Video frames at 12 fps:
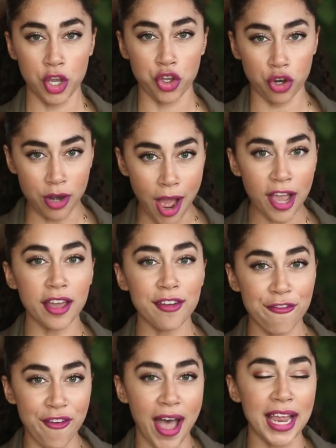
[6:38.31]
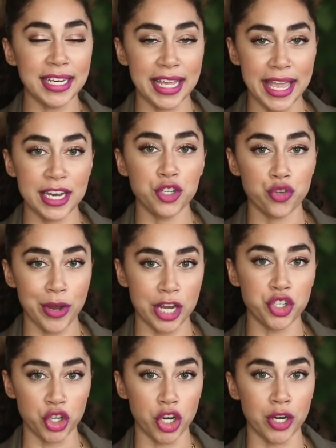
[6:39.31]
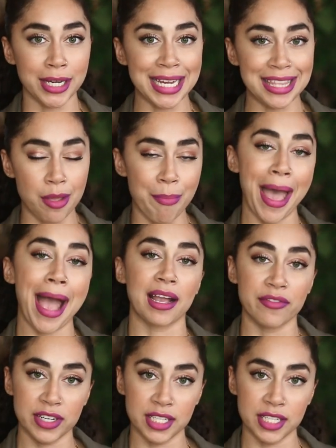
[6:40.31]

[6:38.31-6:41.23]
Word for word: You're not going to find a hidden treasure in the back of a